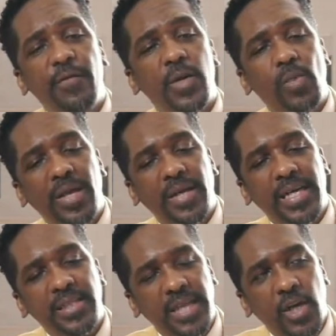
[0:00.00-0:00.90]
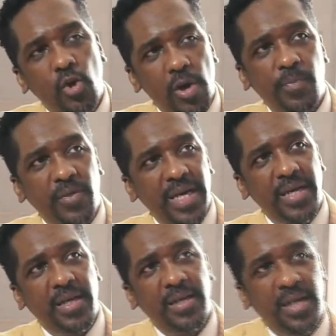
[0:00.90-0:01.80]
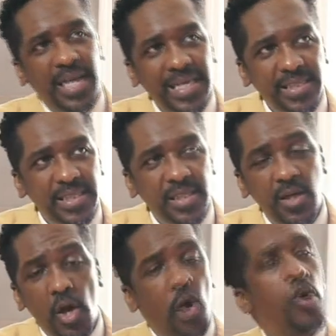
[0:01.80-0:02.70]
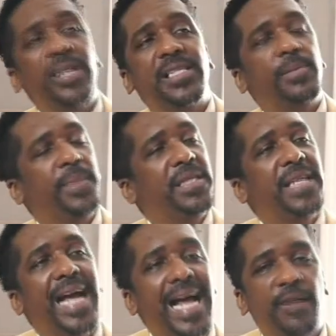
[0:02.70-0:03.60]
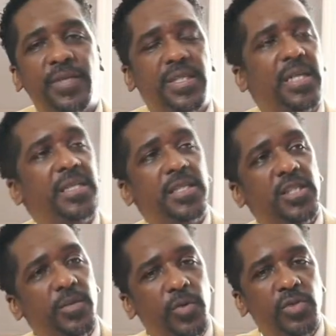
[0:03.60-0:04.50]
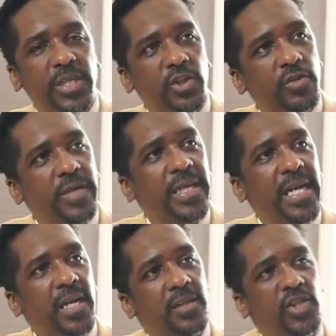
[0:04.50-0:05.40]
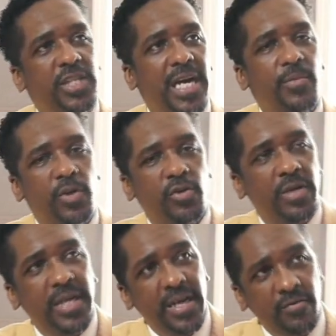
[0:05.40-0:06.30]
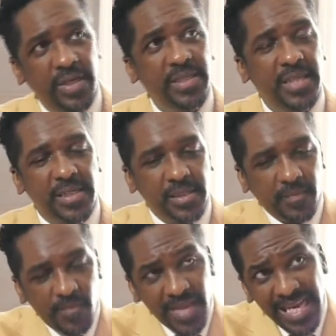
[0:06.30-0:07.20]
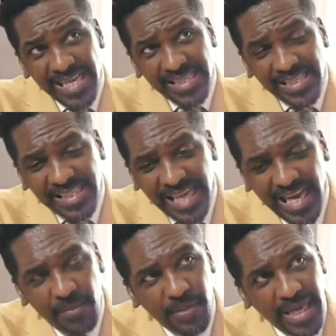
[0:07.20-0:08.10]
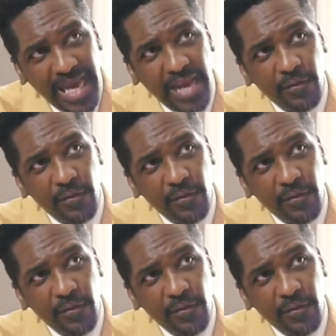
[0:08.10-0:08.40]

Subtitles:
even whether it's to incorporate it in the lesson or simply to have it to listen to music during their lunchtime or during their recess. Same